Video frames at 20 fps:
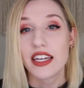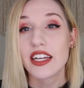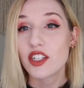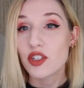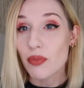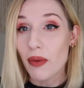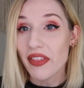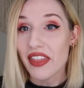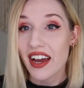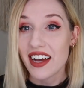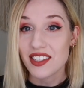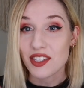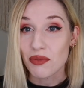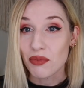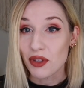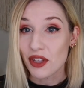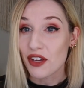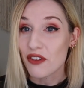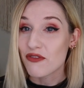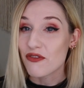Each month has a
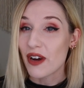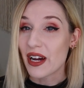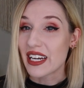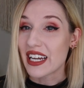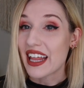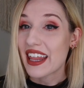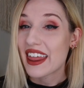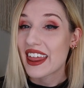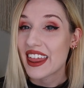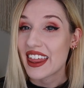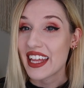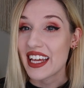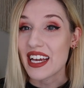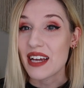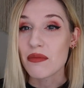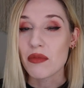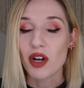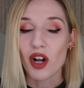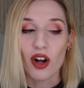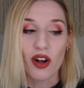really fun
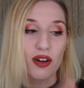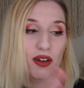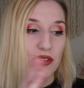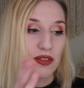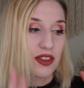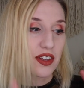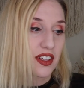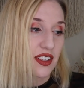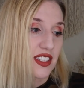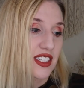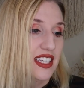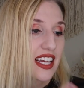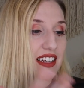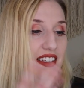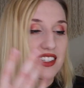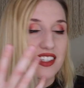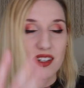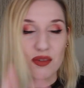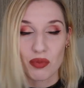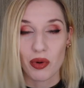theme and all of the
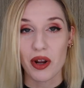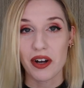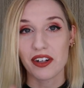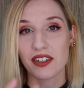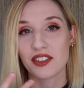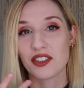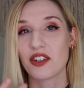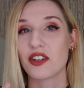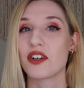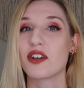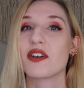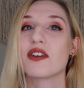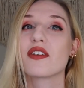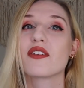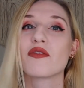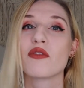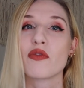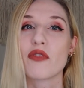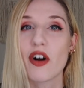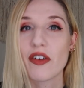scents and products
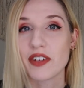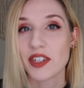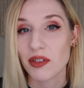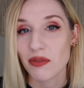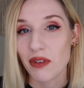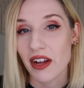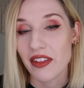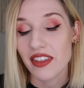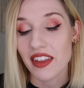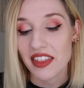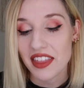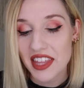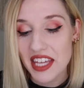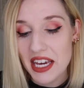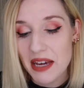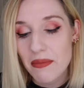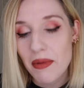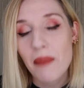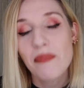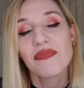are revolving around the
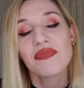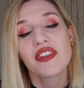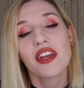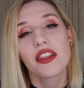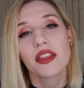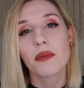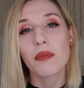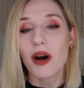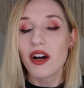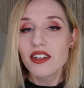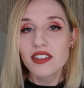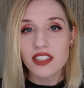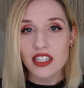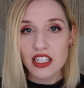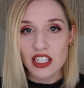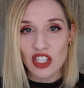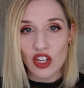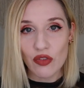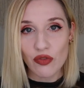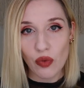theme. The box
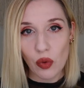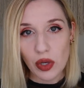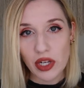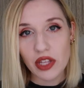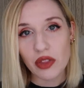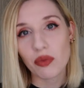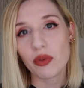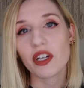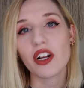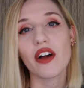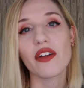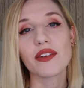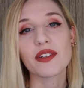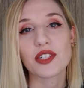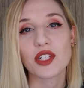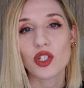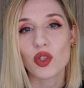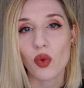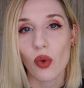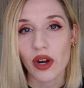is
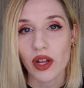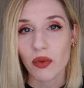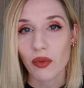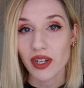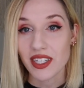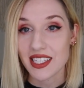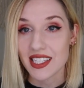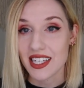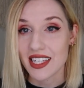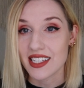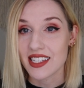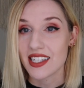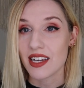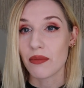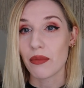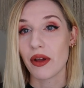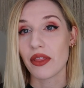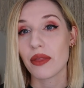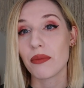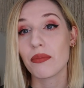$43.21 a
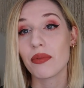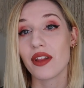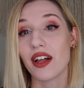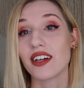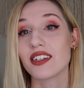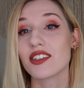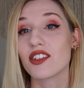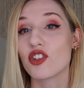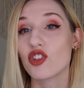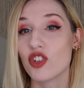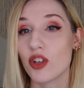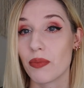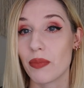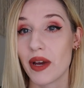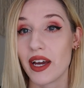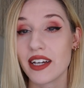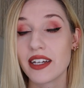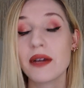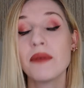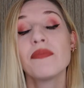month plus
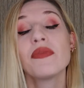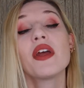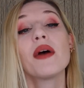shipping,